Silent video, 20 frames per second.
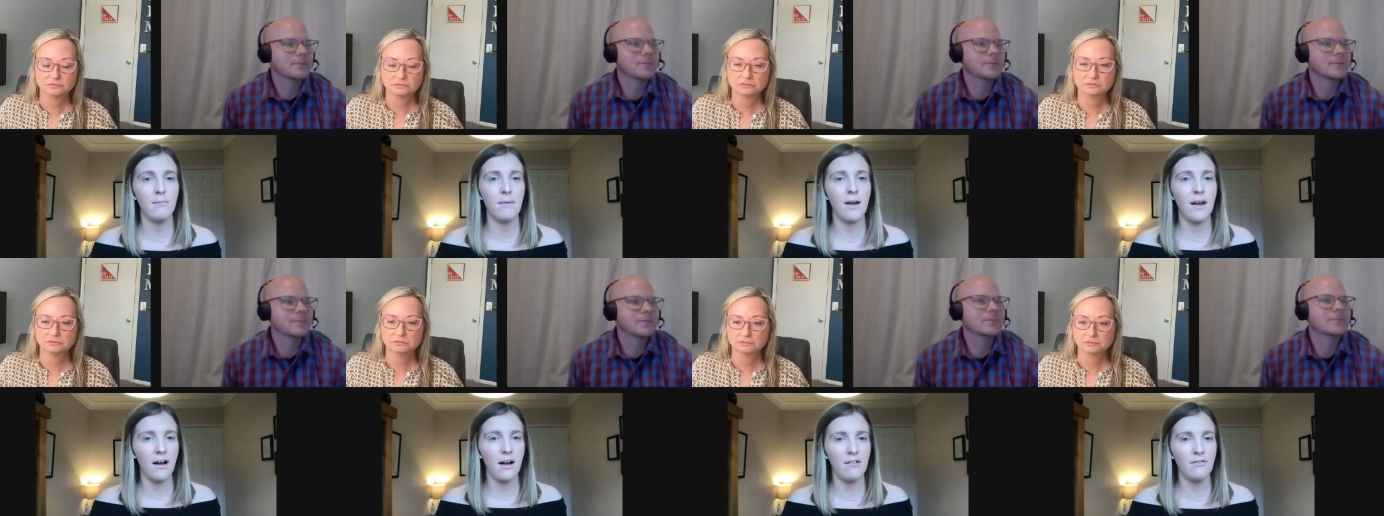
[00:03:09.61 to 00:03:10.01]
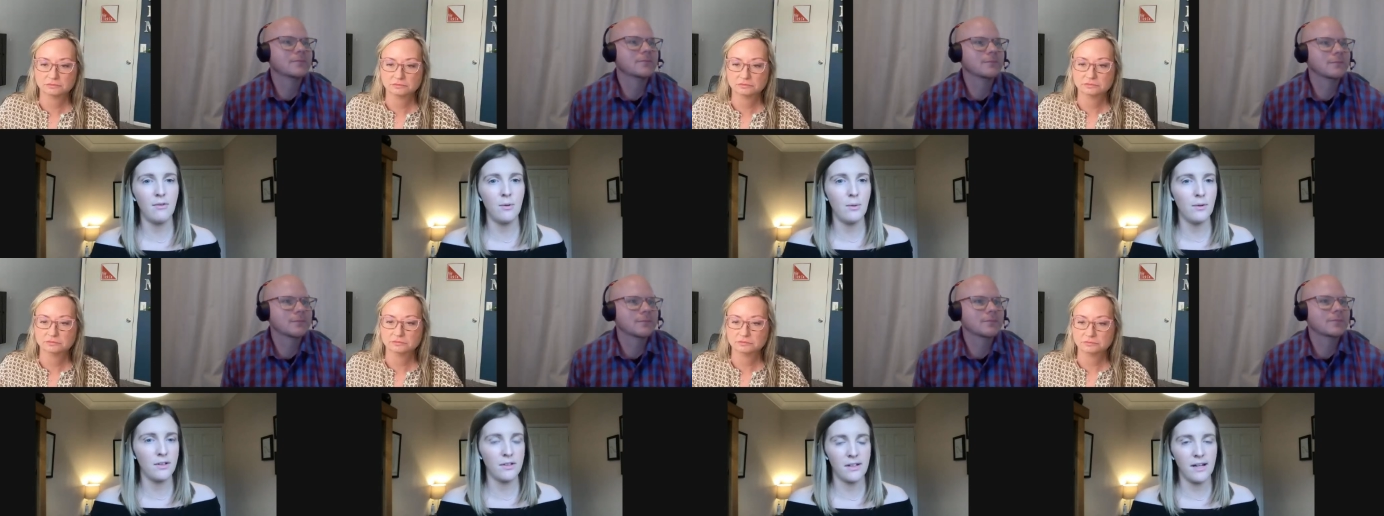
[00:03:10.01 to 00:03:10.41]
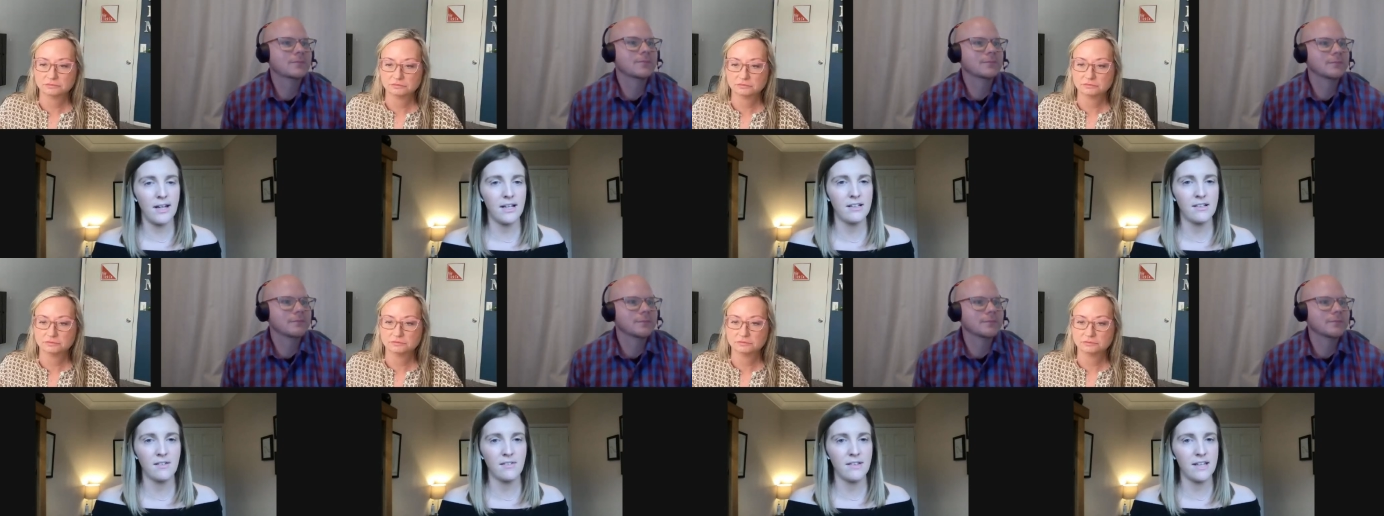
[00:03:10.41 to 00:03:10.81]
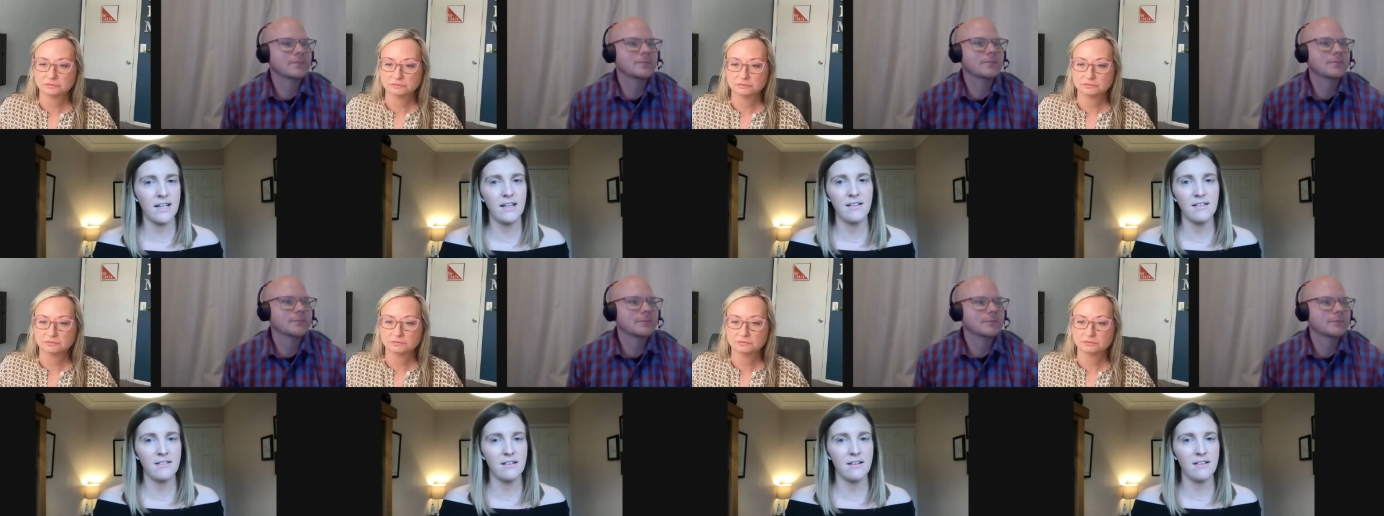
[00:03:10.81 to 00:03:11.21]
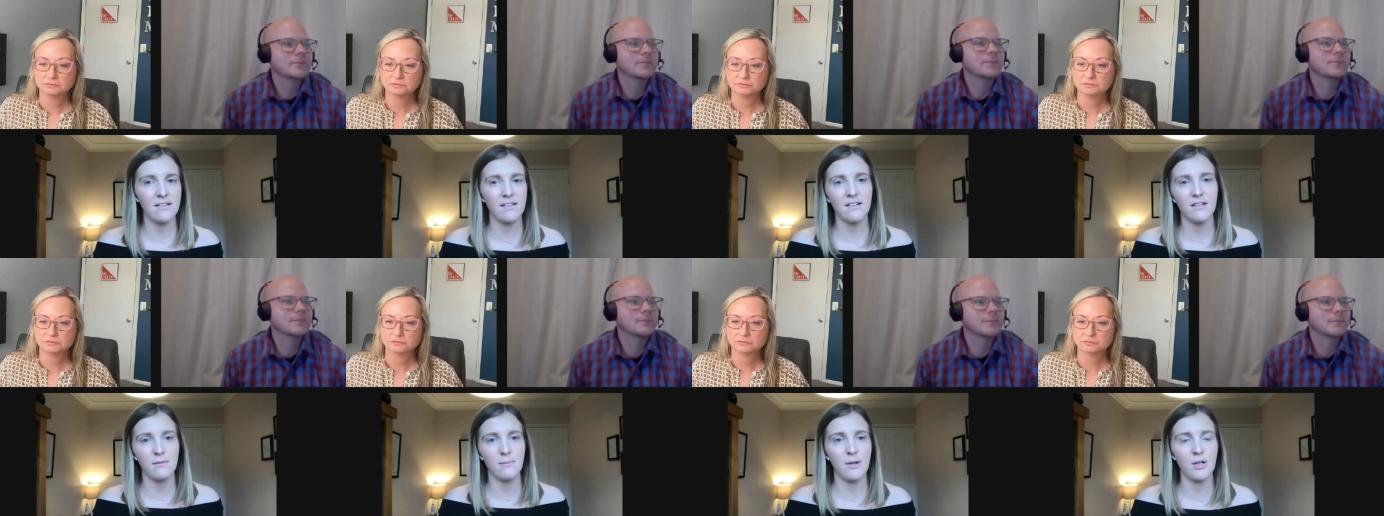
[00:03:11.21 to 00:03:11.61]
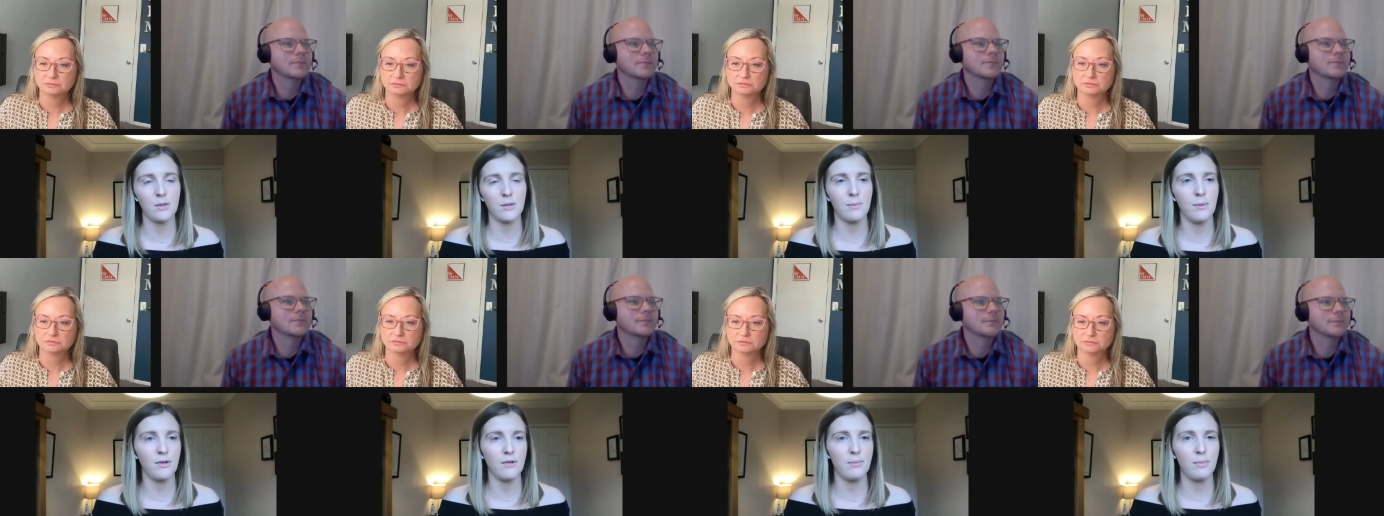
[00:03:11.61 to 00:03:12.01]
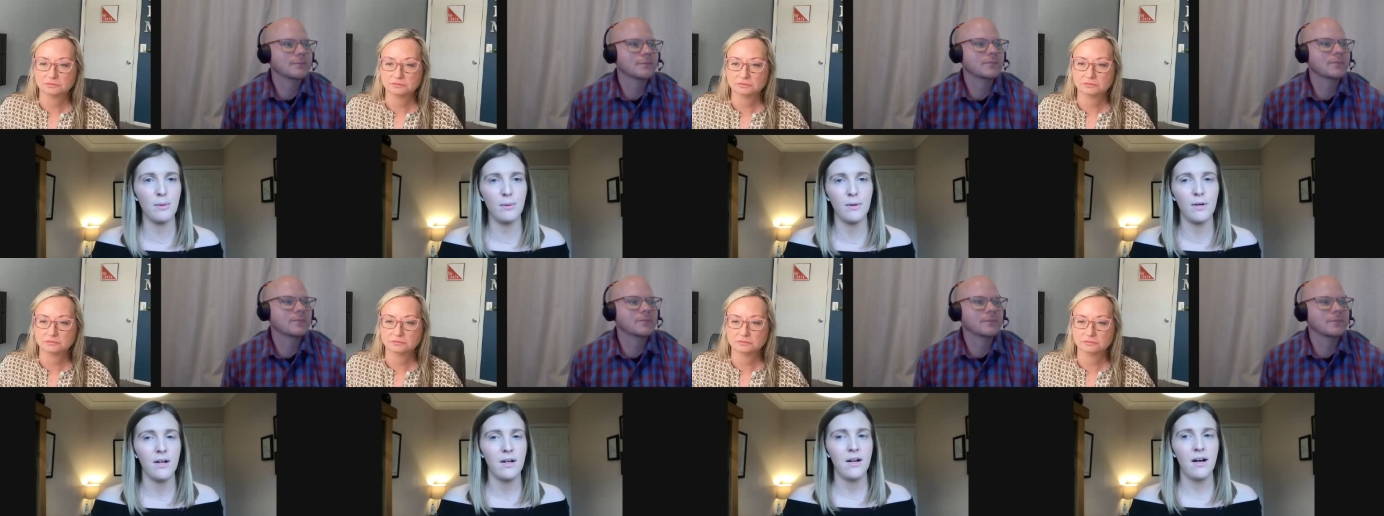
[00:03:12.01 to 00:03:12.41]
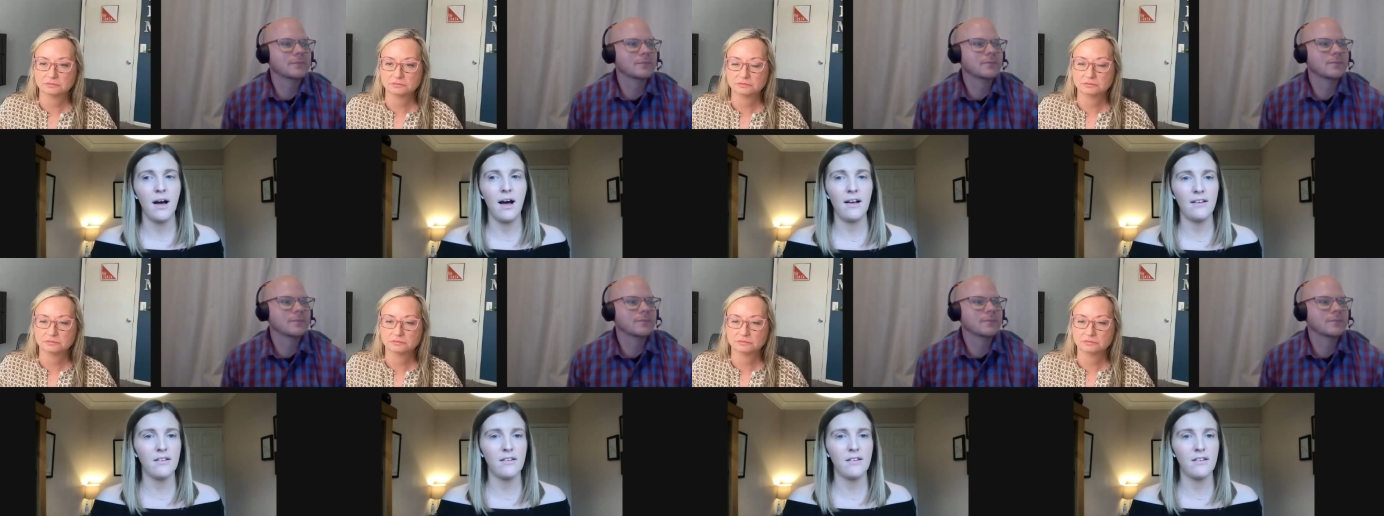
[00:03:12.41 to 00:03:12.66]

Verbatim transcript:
Speaker 1: Some love all the data and the insights and as much as possible.